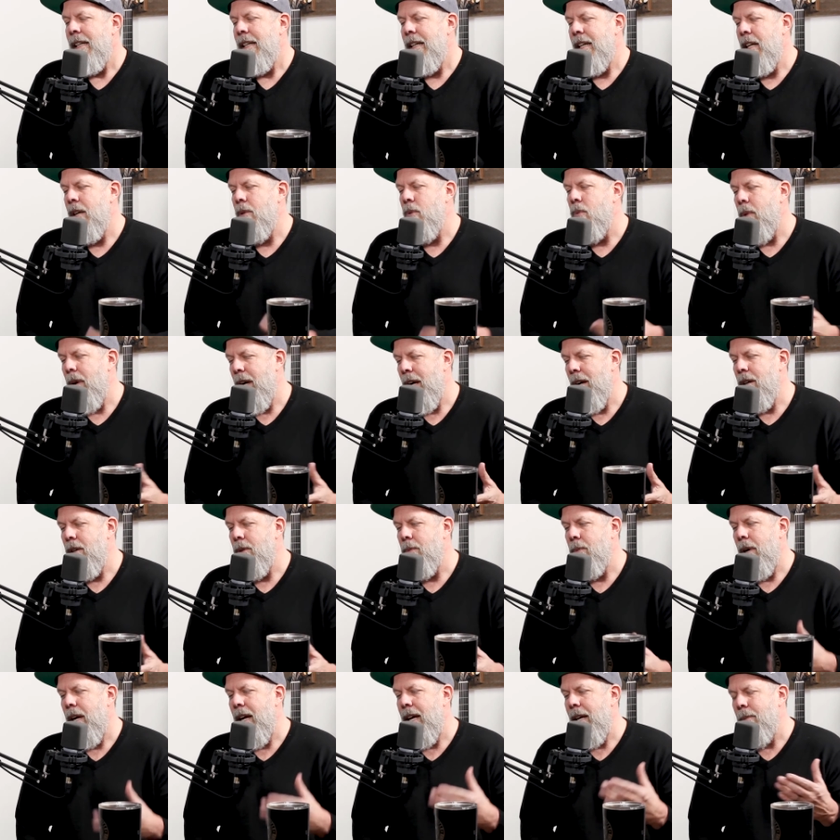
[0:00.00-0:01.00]
in a
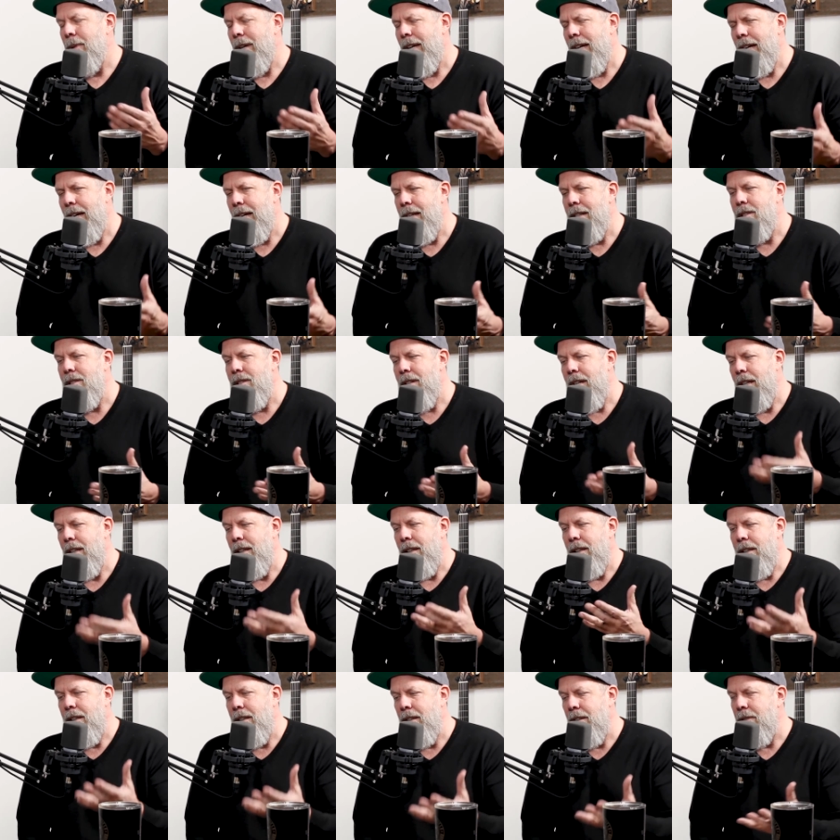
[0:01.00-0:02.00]
weird way, we kind of see a
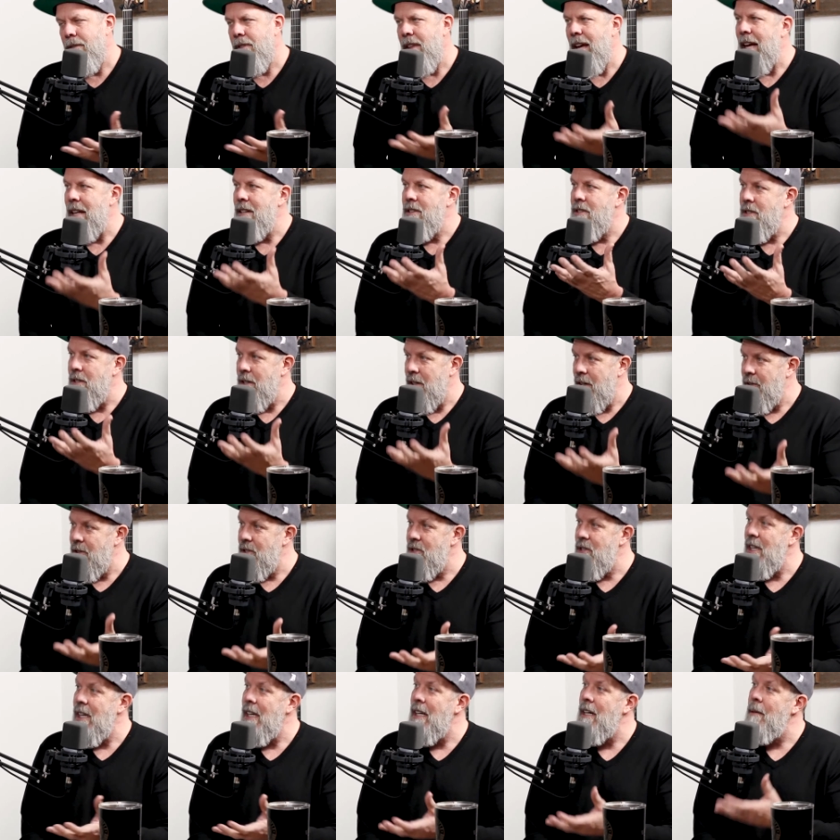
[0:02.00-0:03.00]
little of that
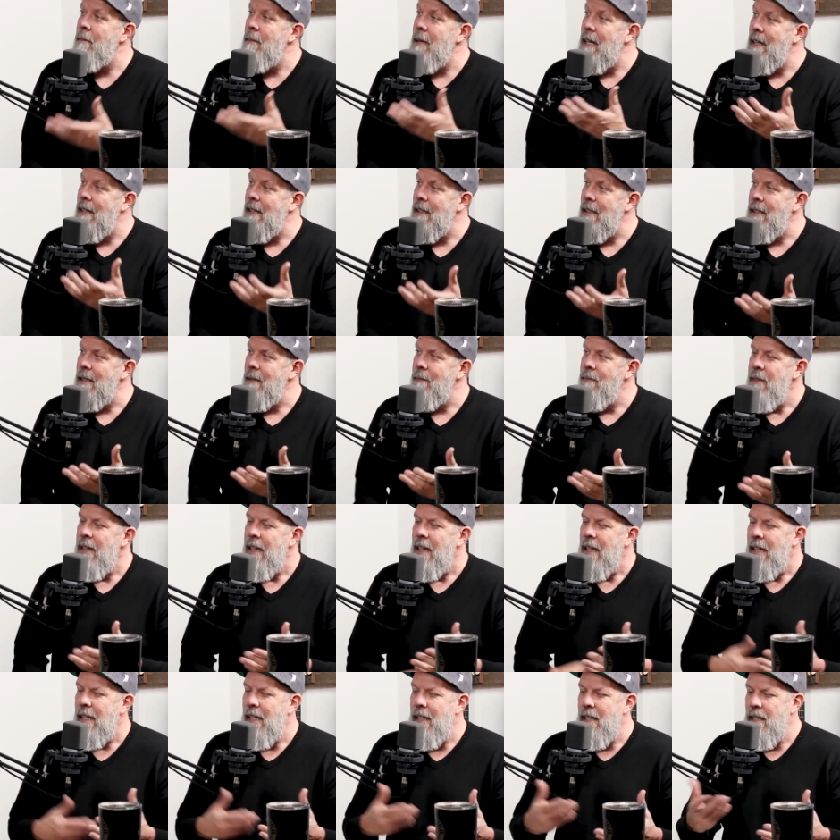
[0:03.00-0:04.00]
surfacing in America
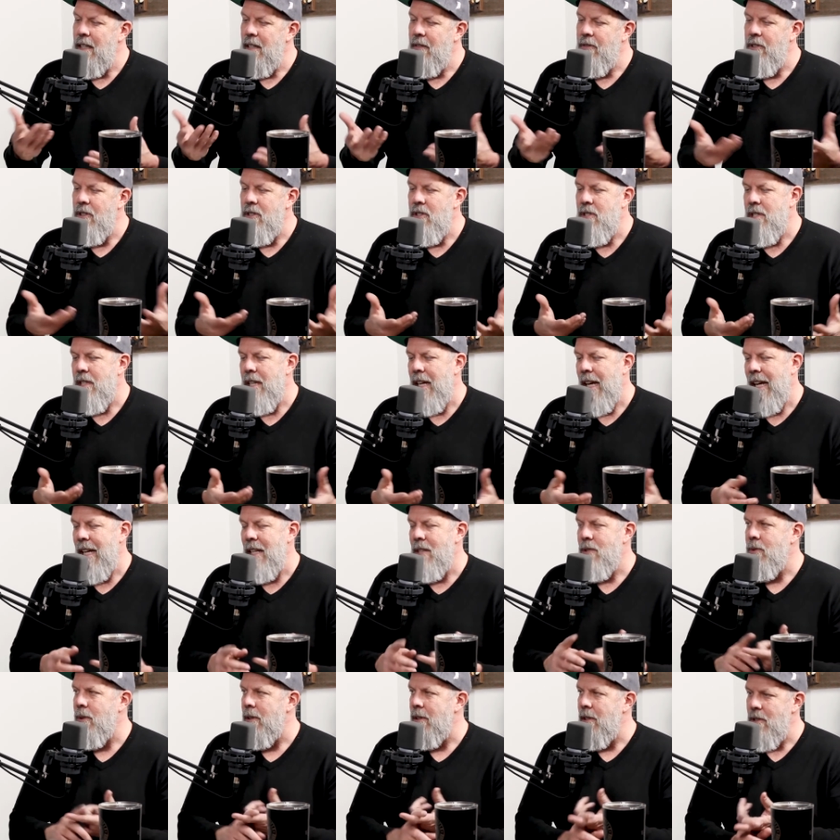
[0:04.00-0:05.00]
in different
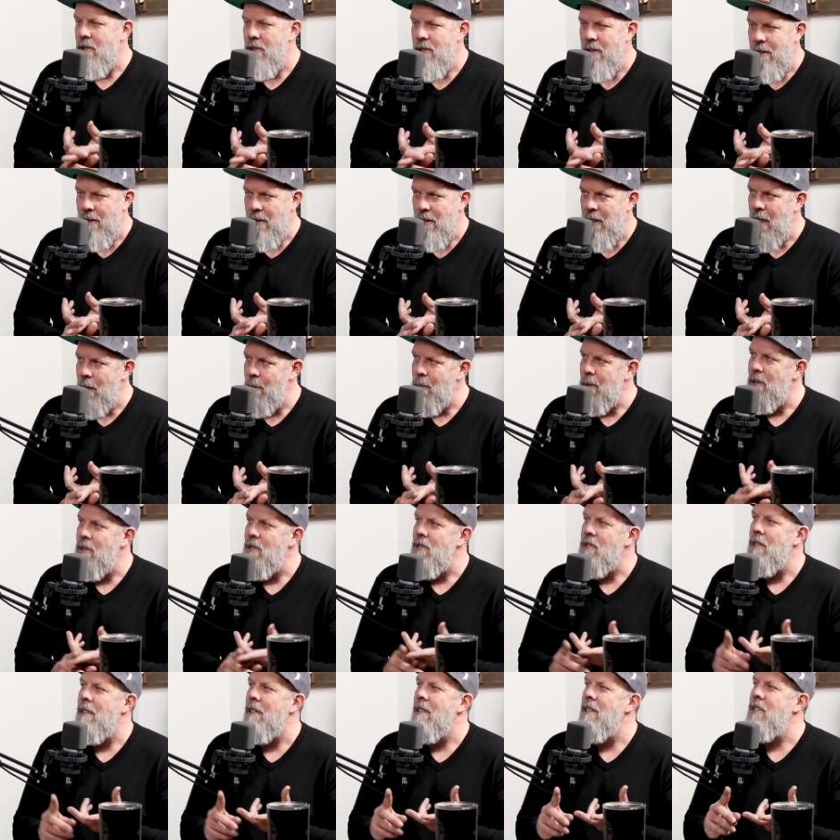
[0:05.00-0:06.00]
states where they're still keeping the
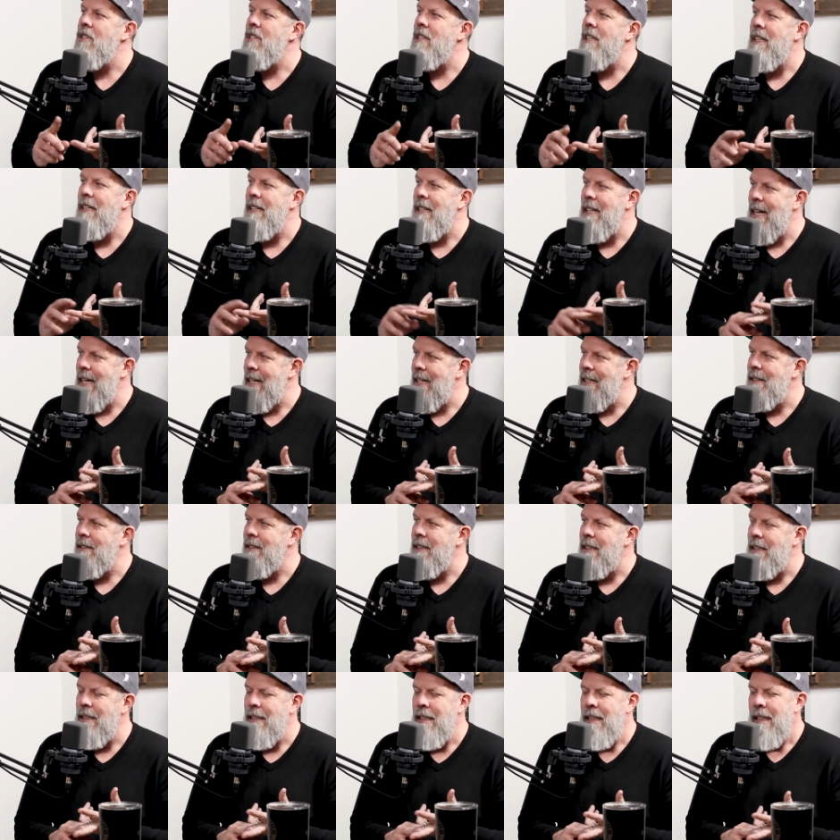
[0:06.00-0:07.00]
church shut
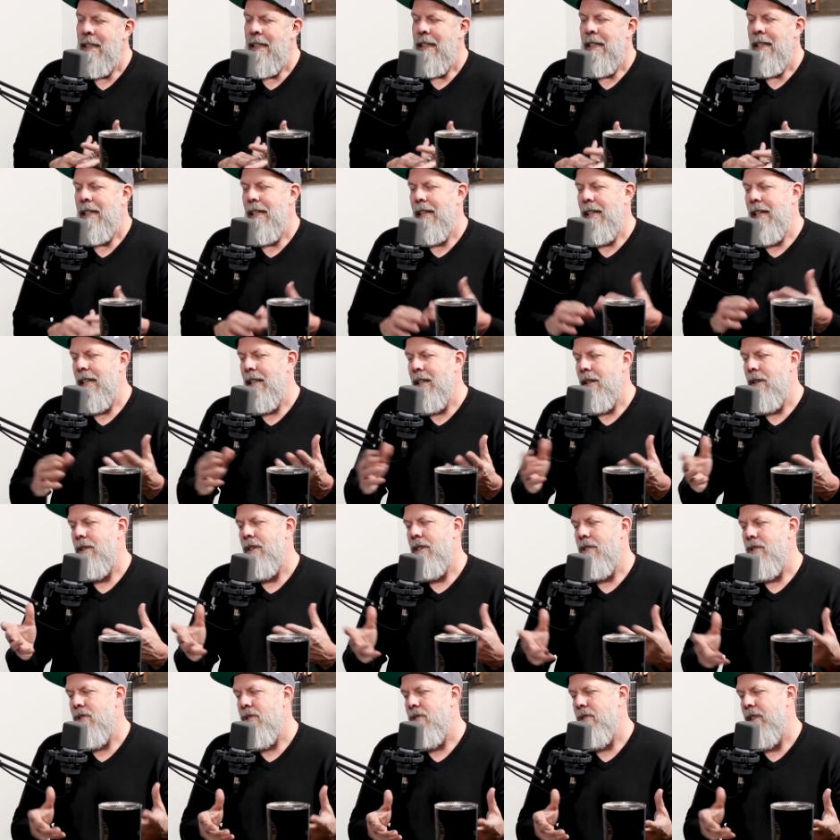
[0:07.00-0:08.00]
down. And I know
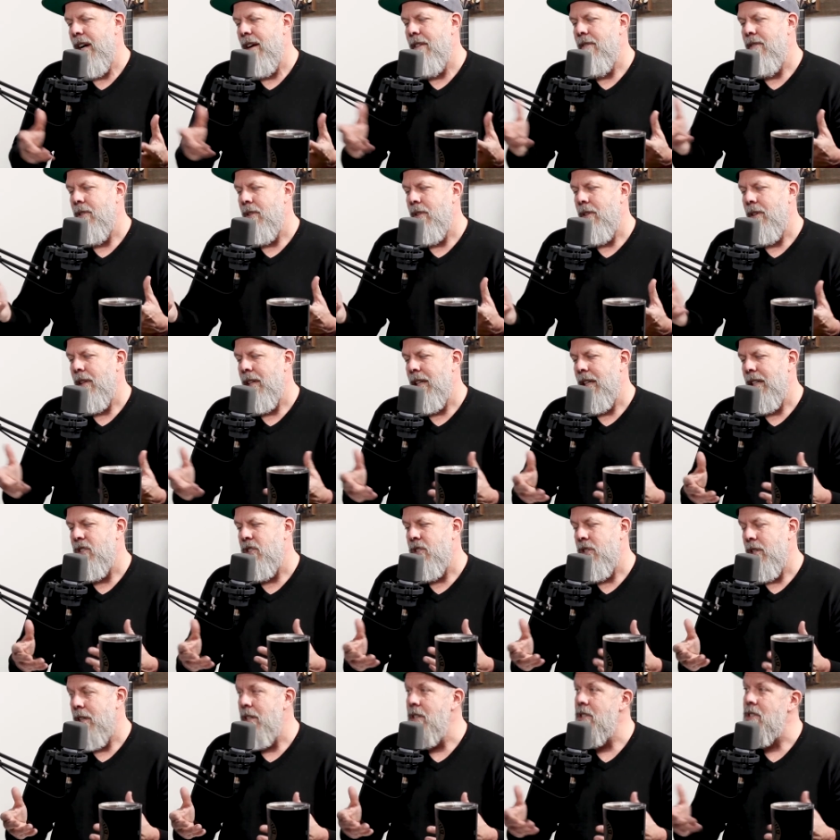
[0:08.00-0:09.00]
there's several uh,
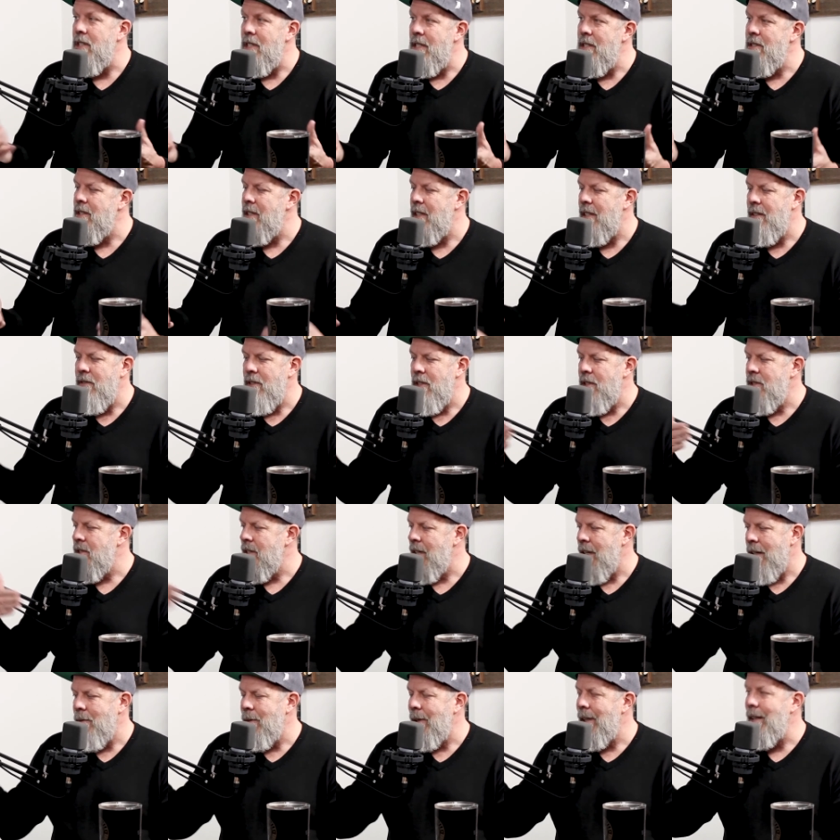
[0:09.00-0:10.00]
churches that have just
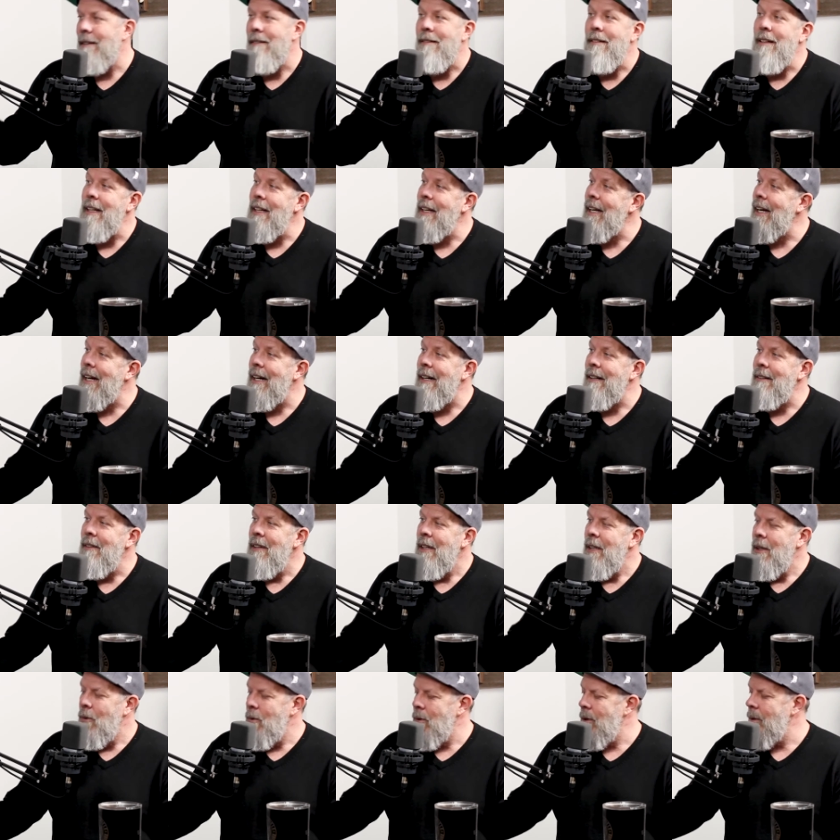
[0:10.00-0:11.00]
said, we don't really care.
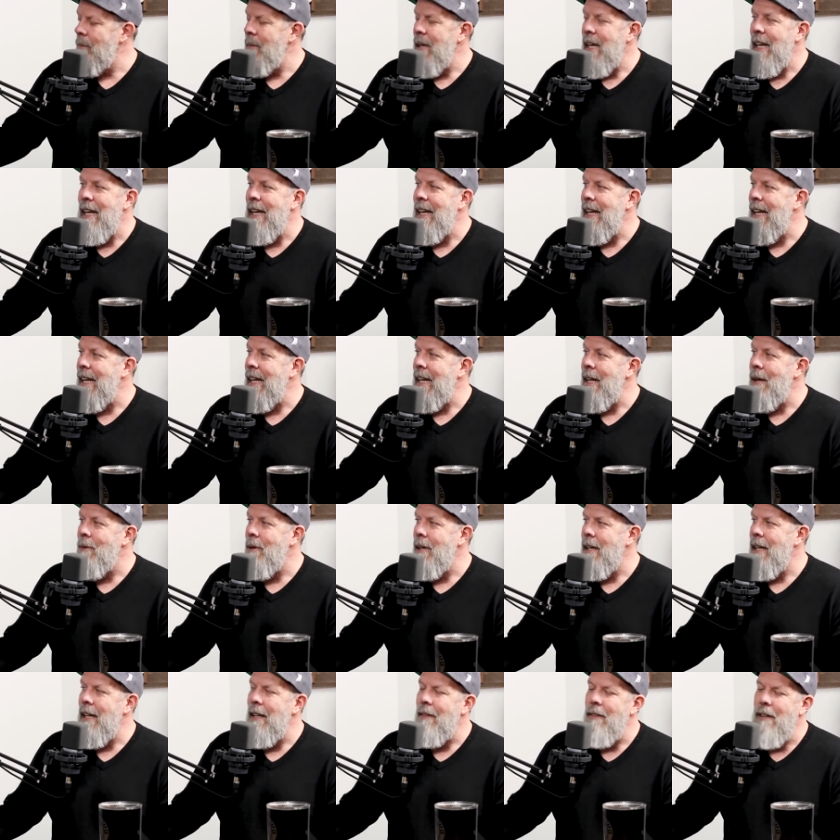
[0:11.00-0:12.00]
We're meeting
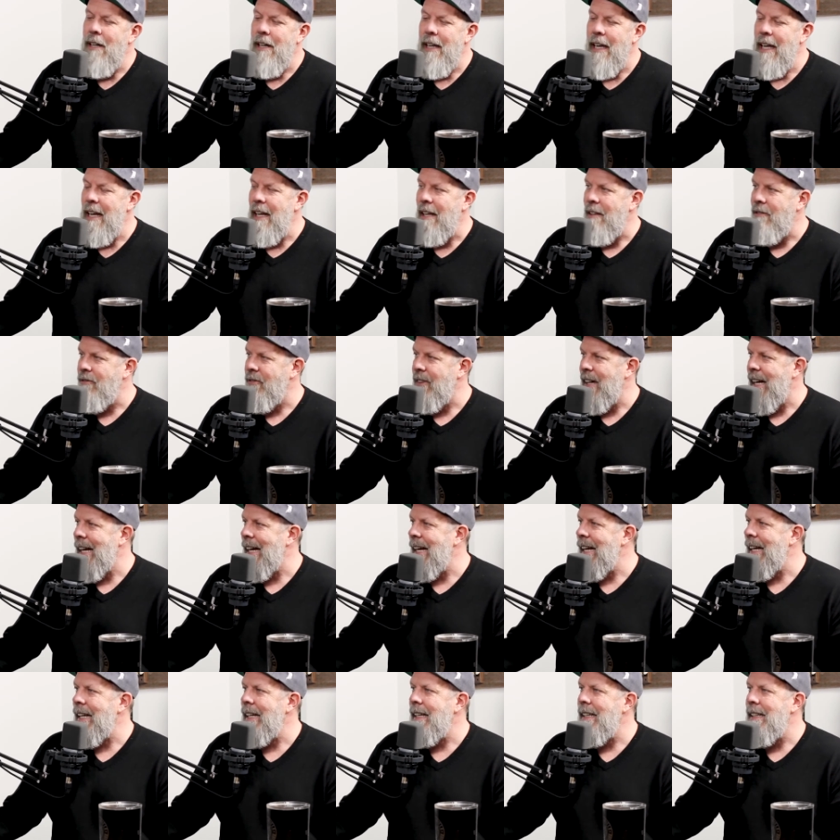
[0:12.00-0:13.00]
anyway, and they're getting
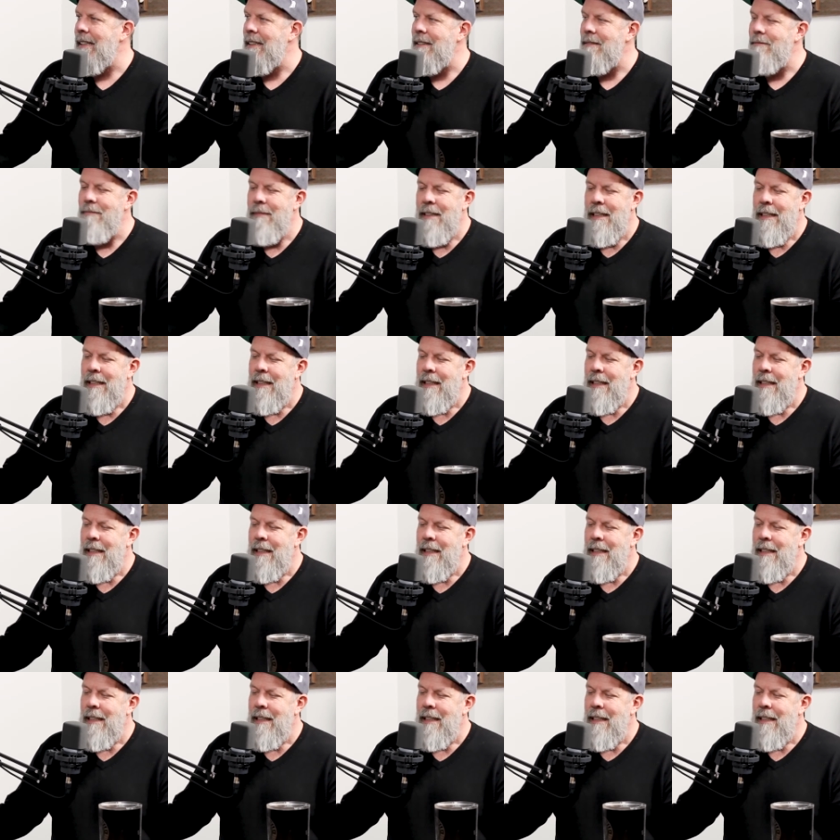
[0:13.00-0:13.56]
fined and